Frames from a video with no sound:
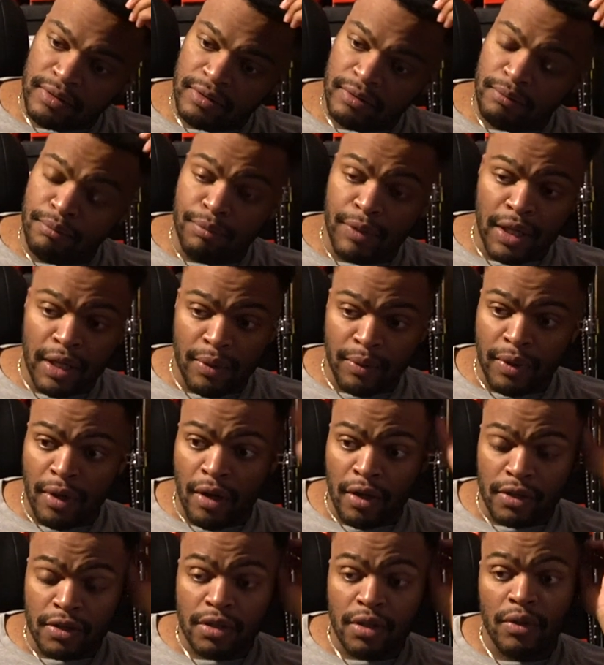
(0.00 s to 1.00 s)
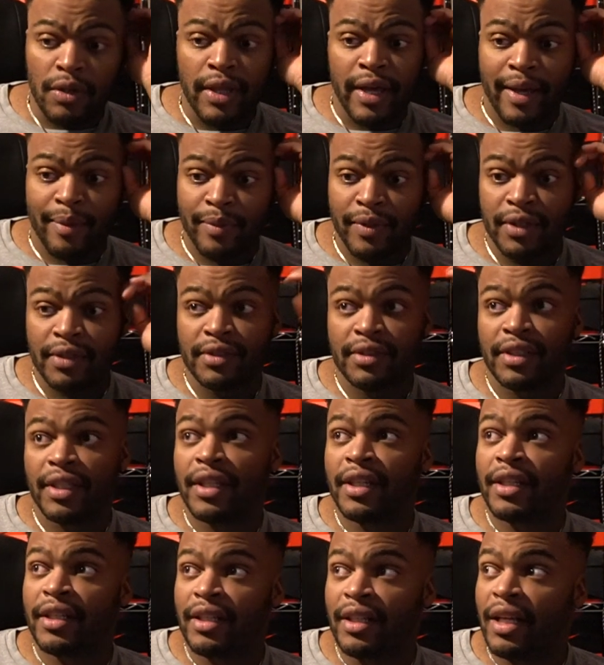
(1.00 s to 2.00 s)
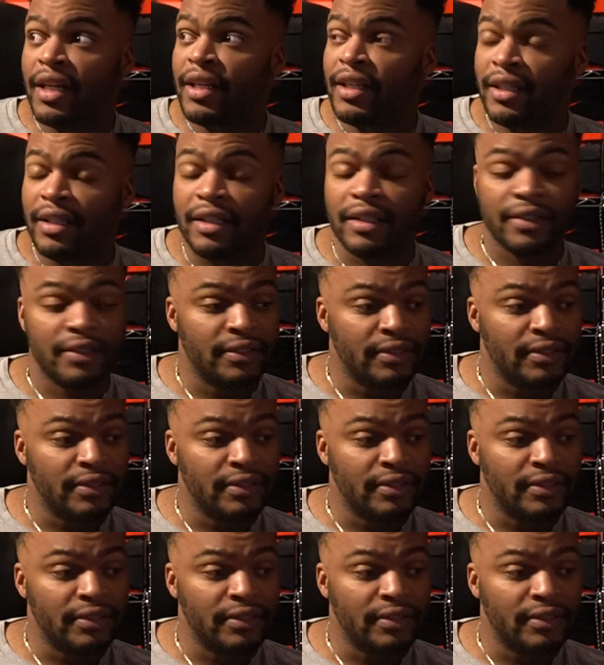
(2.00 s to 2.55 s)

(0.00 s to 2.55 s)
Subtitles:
But also, with that being said, like,